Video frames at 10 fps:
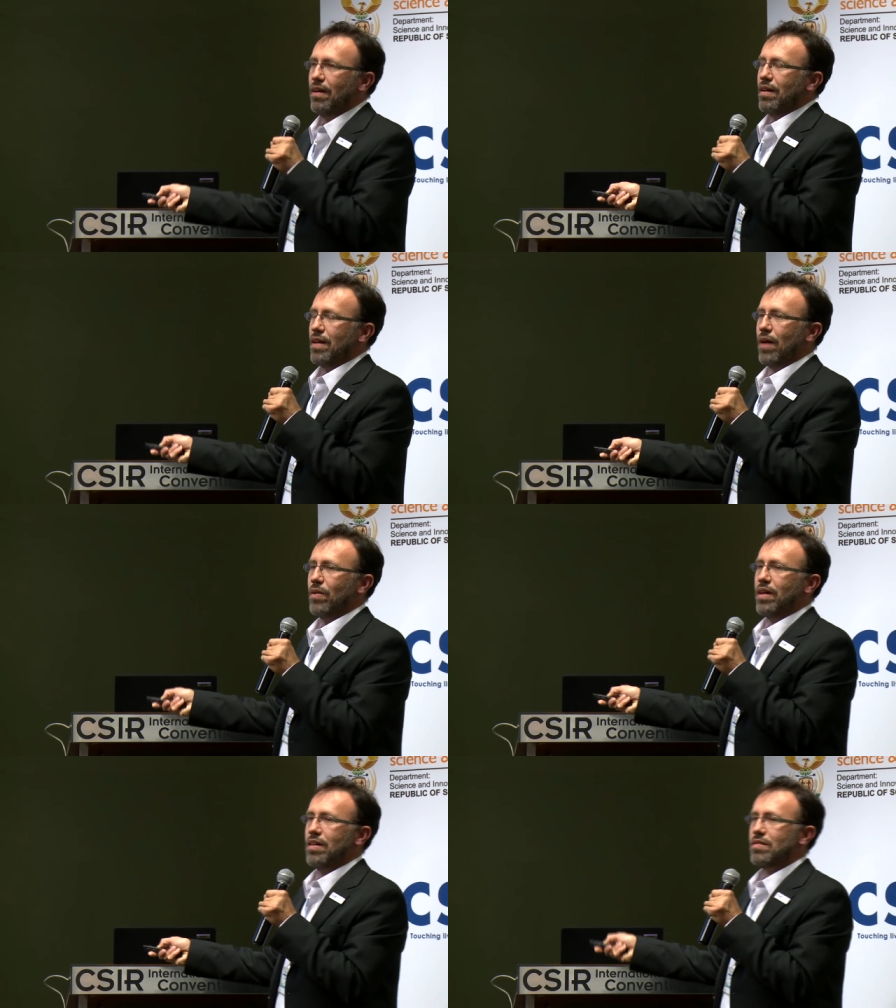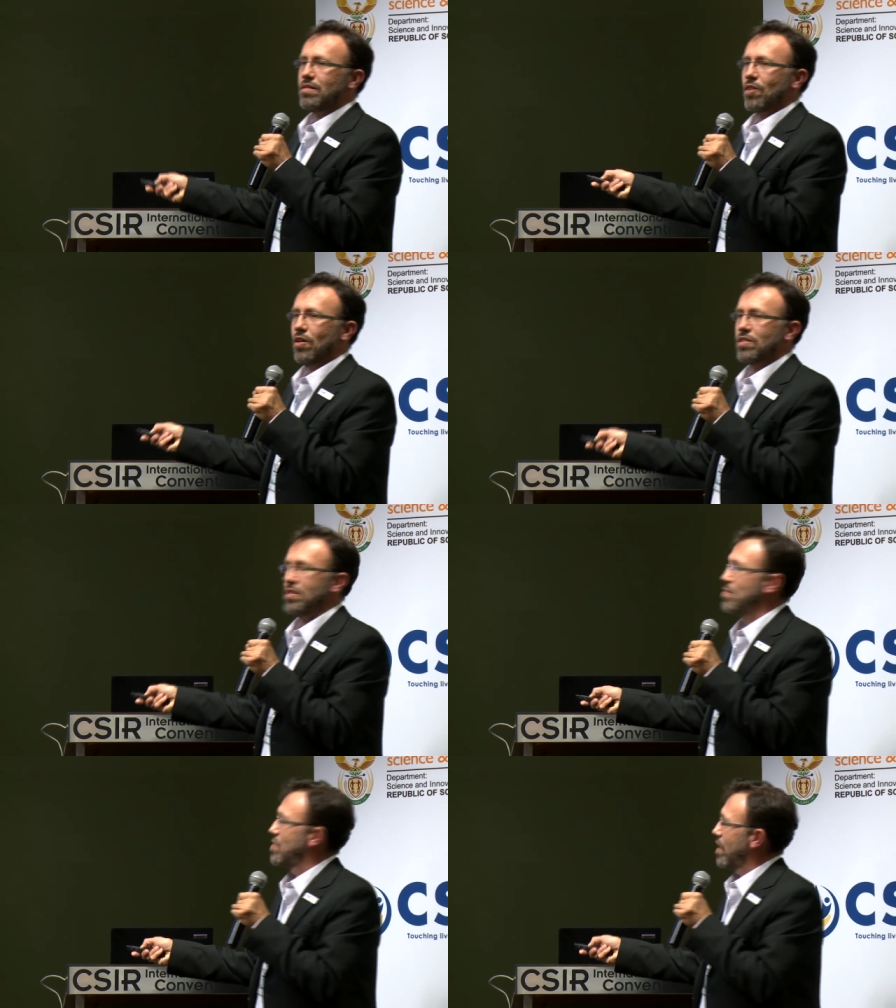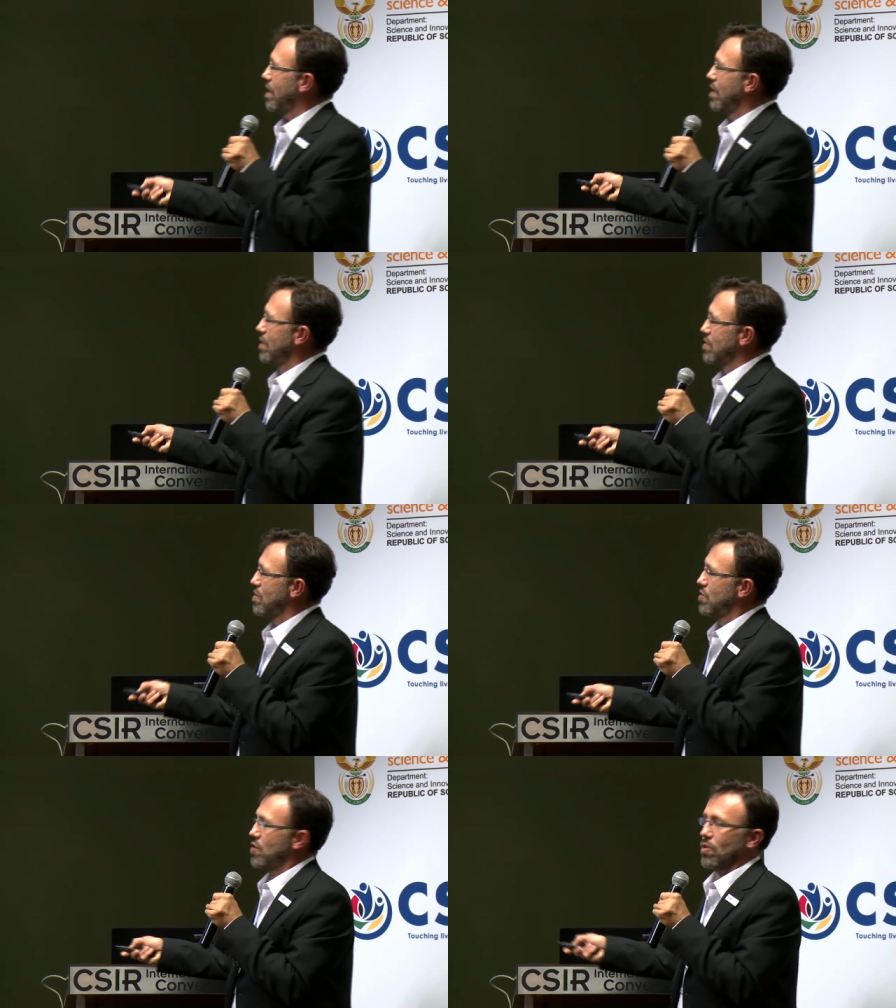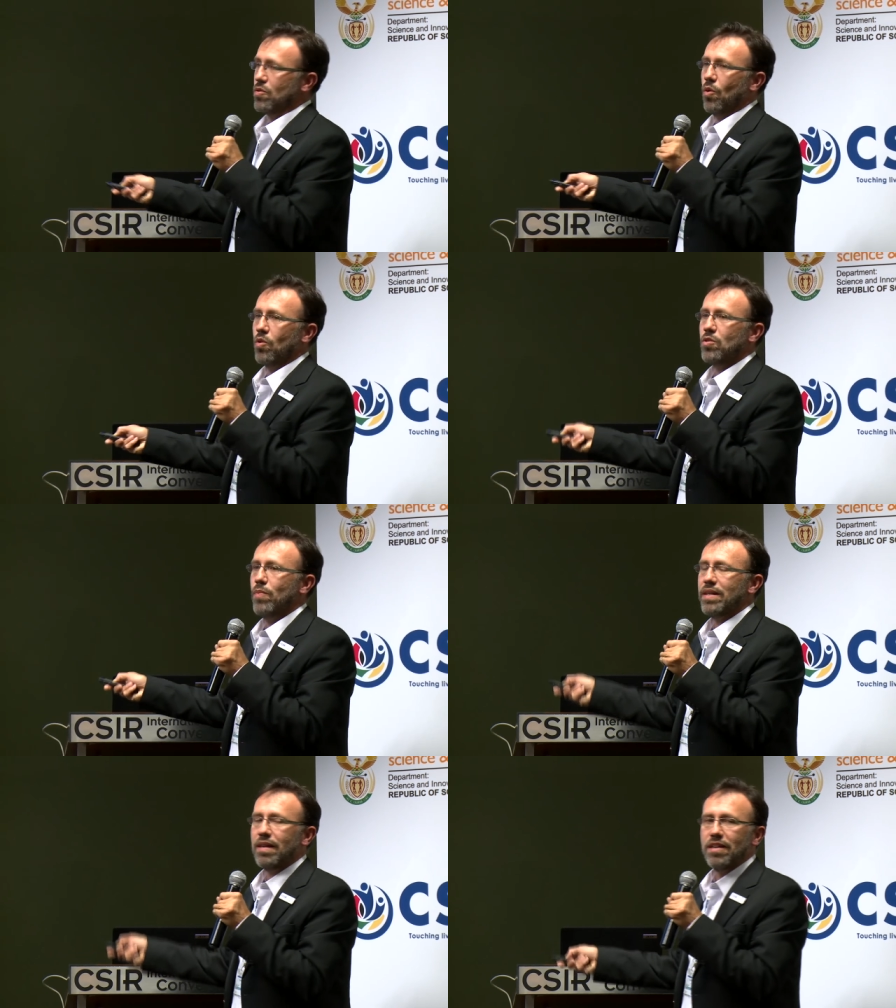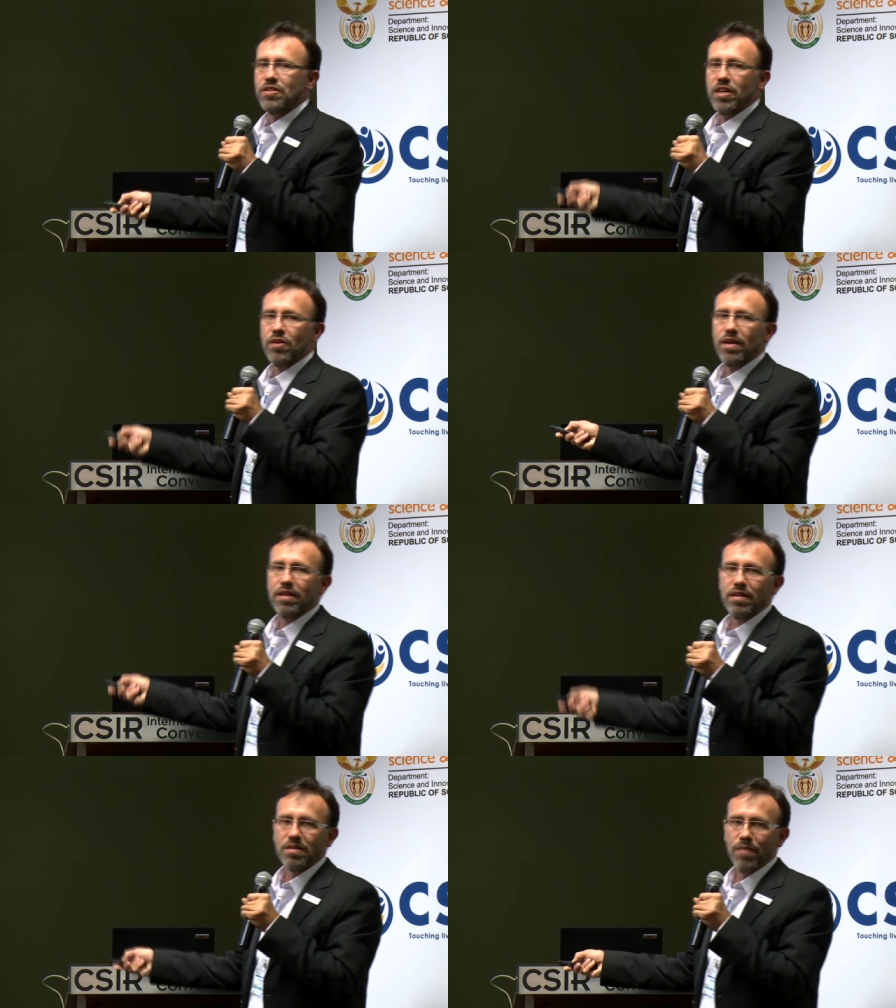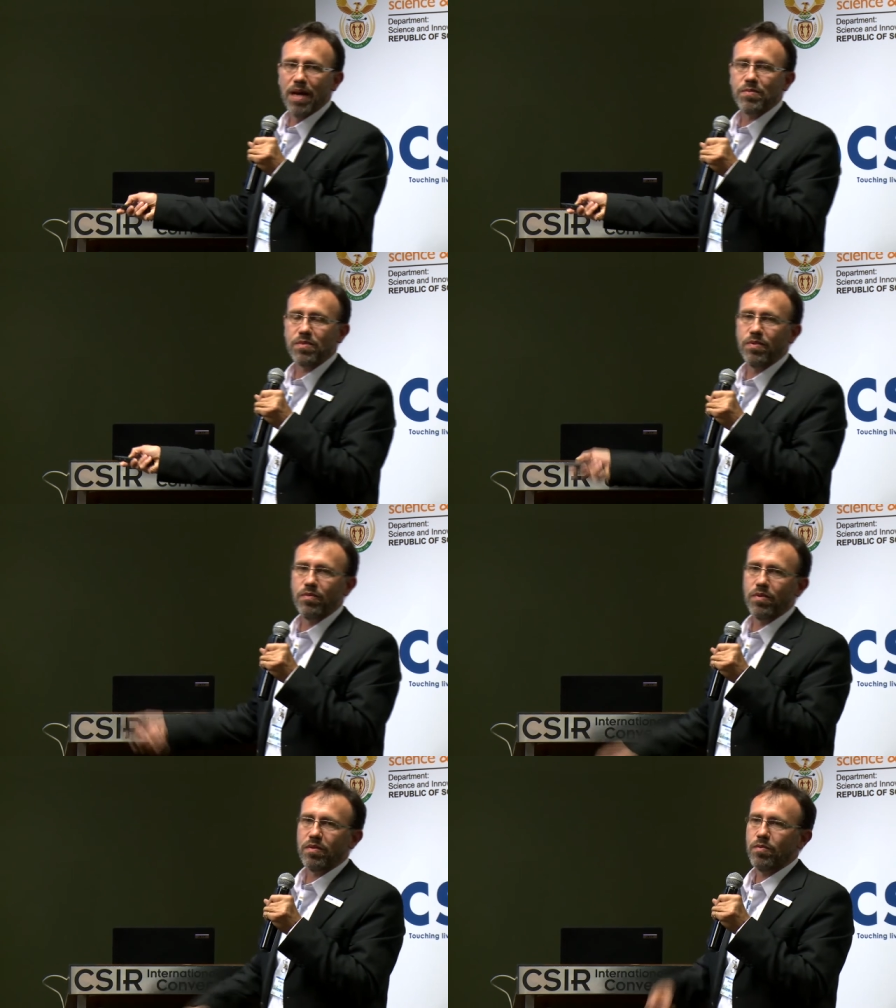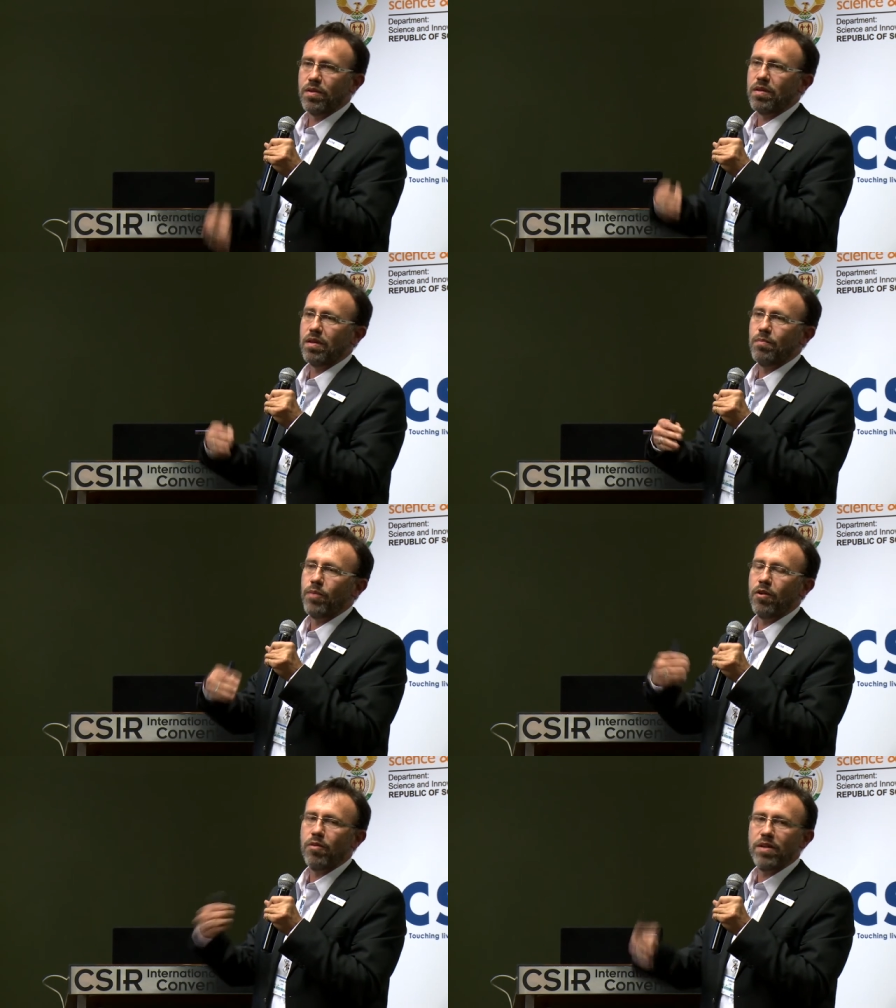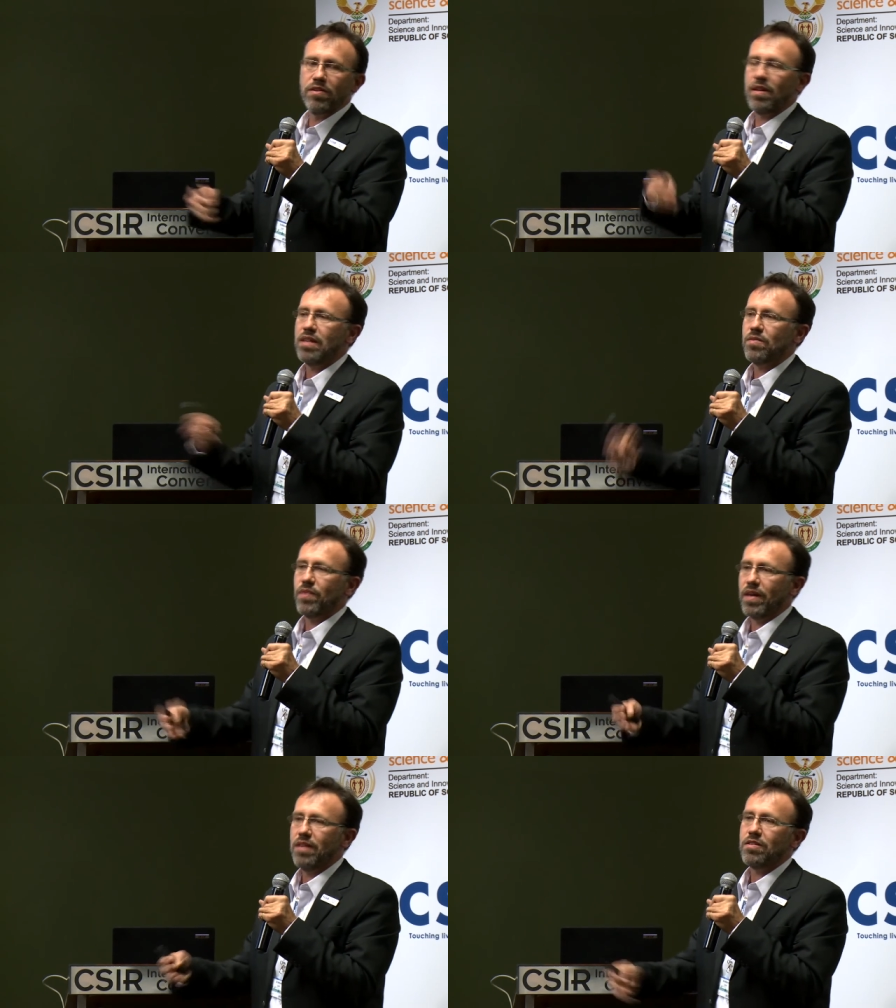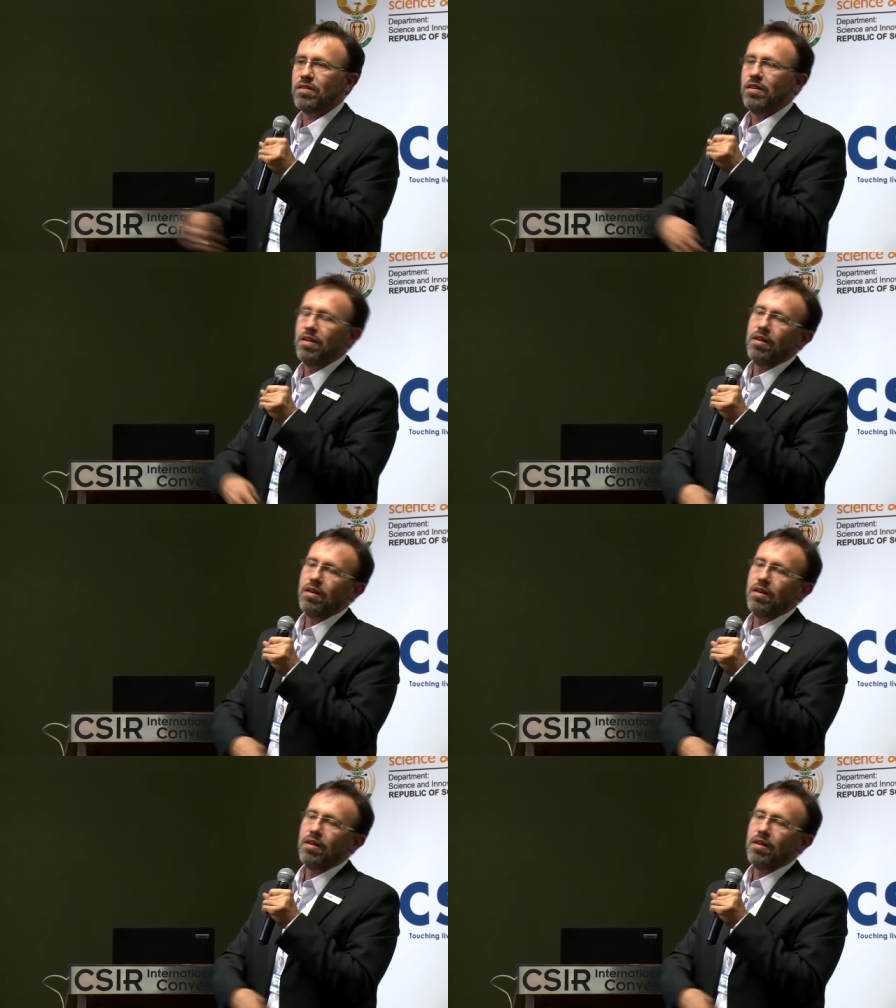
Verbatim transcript: Nowadays, SAR systems are getting used to, to automatically generate these maps with, with um, polarimetric classification.